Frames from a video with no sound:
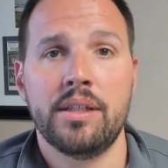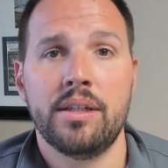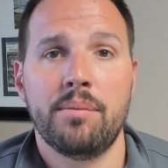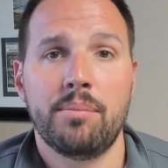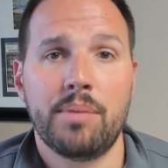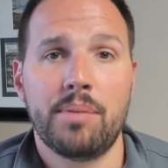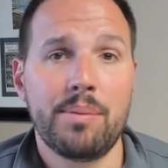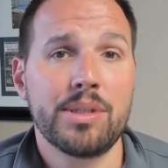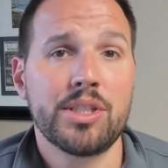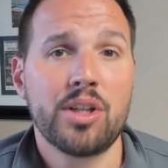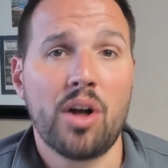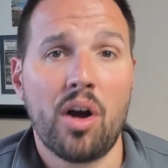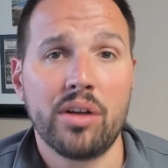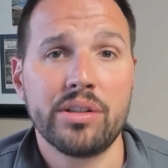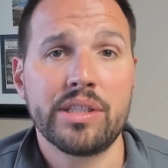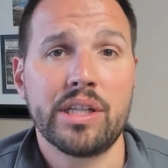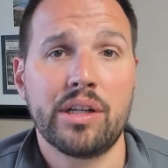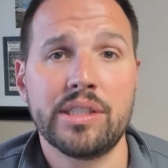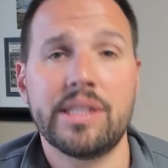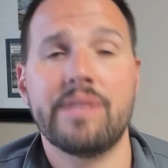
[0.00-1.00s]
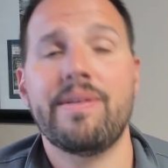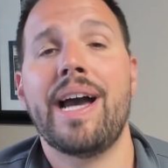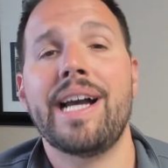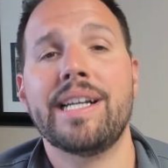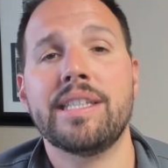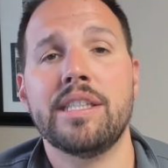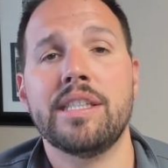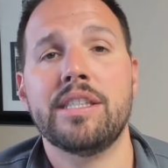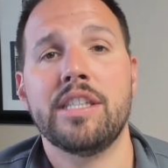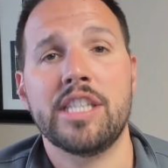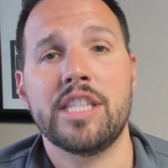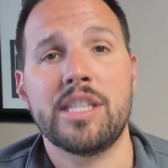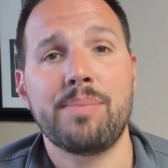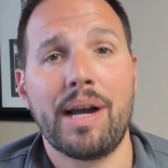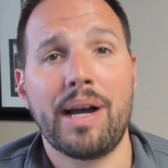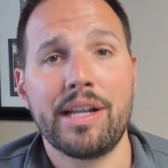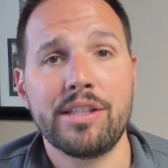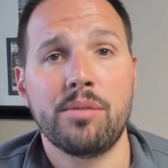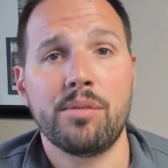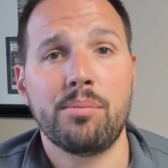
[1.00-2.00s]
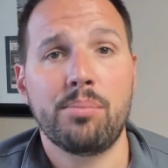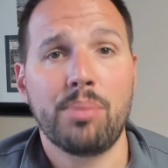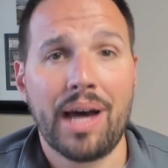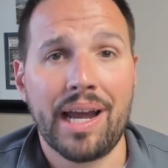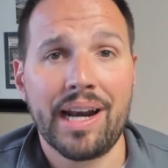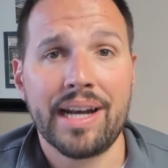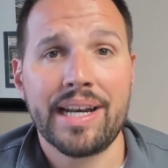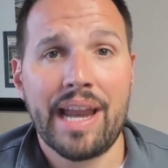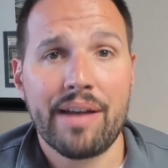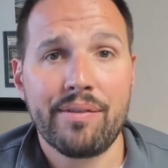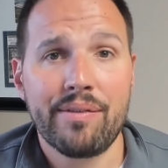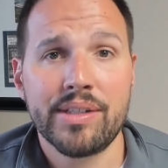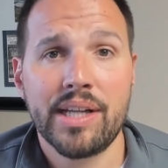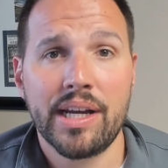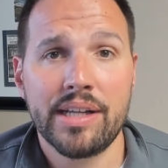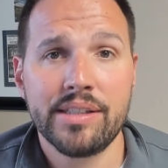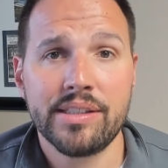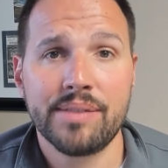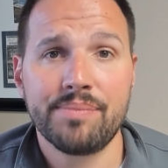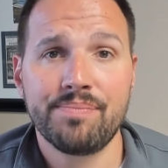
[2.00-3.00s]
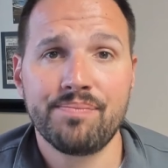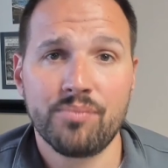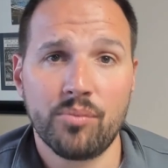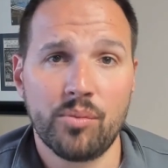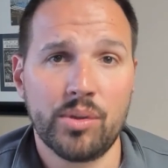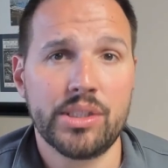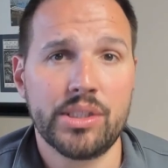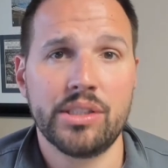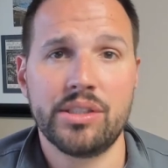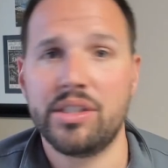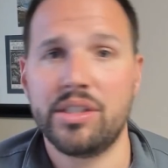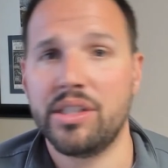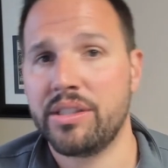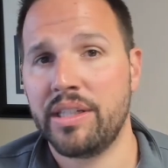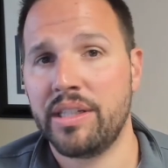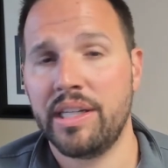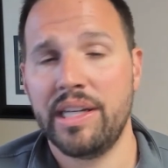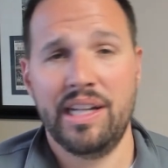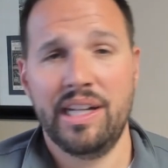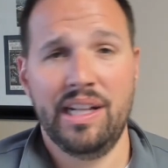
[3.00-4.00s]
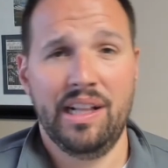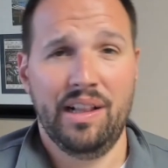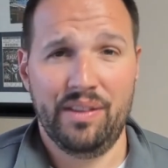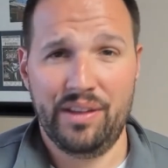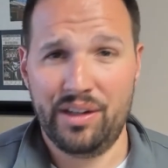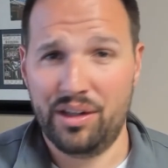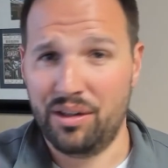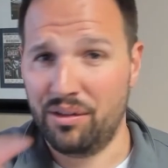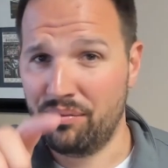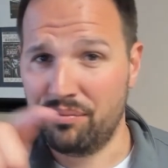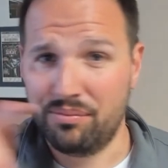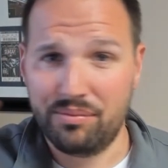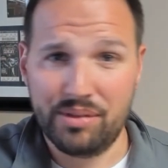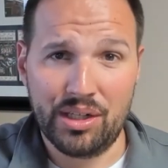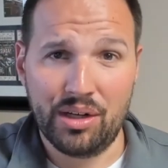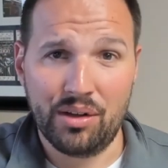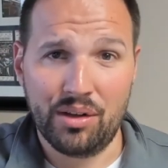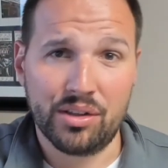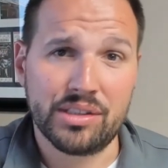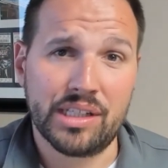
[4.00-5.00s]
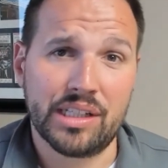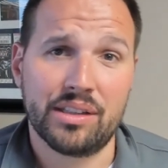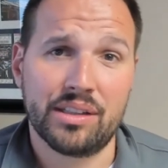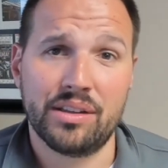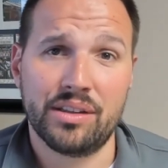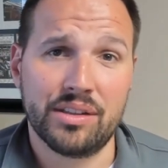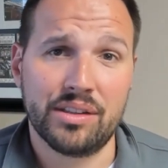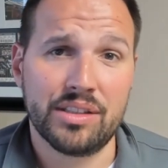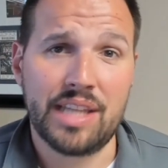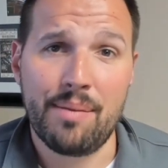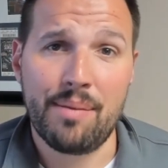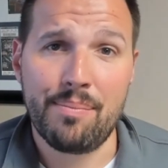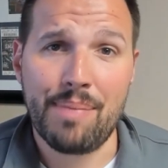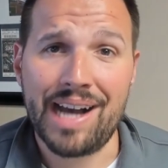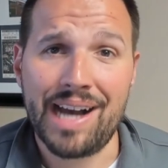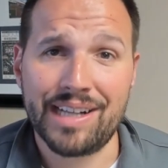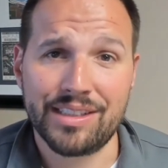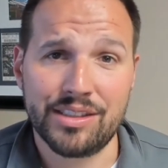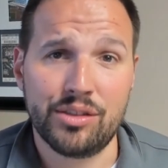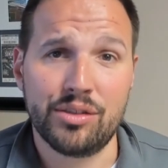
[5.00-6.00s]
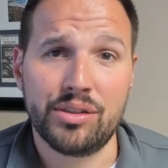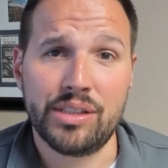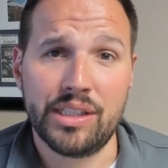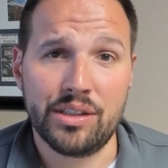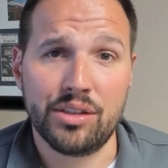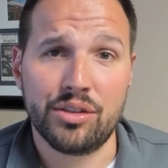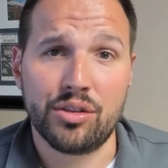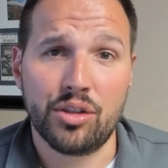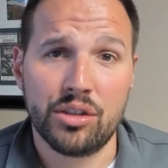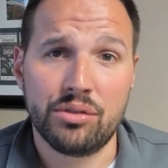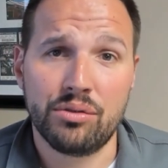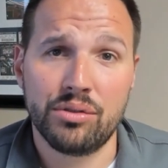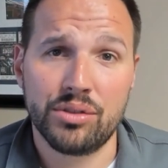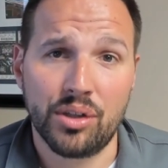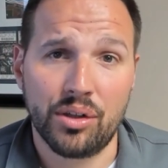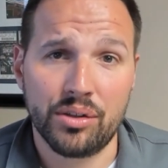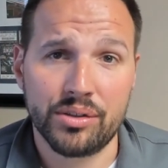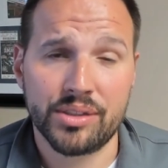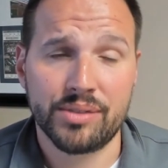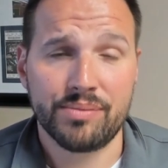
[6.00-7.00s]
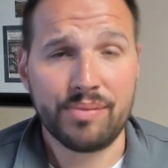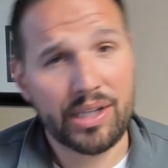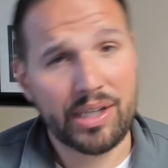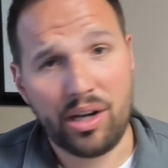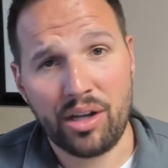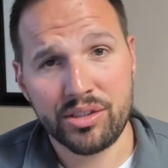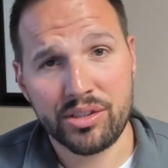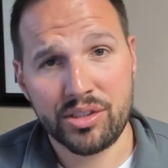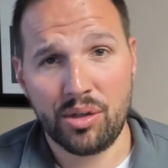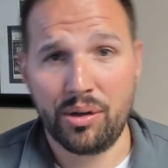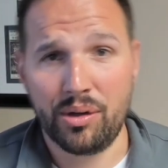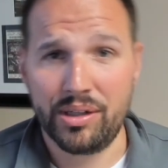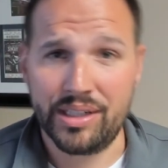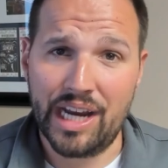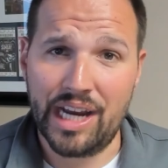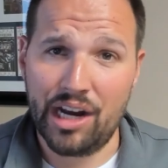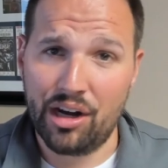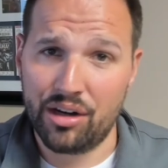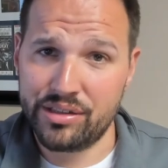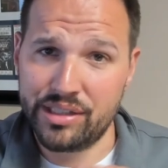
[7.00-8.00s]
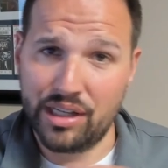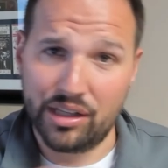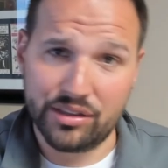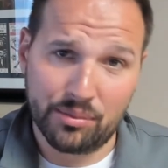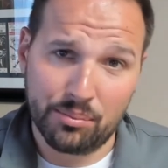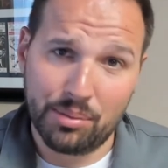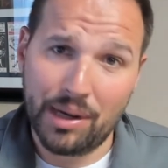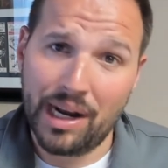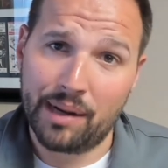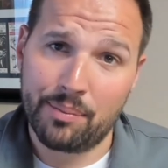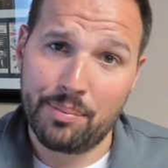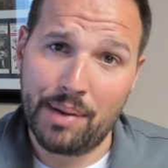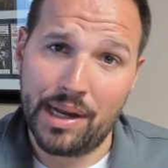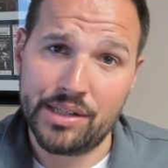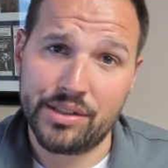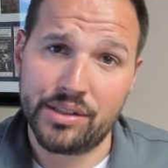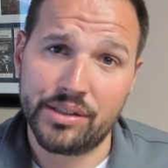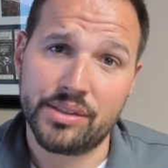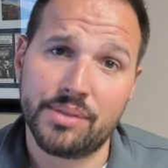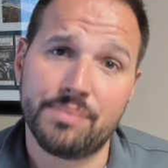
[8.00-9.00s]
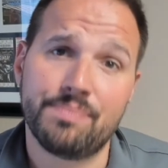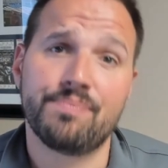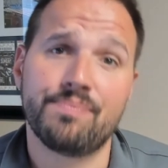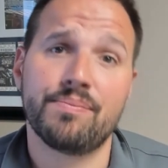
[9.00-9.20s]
Pretty much all sellers have access to the sponsored product advertising, which is just little, looks like the same box you see in the search results and also in carousels and product pages.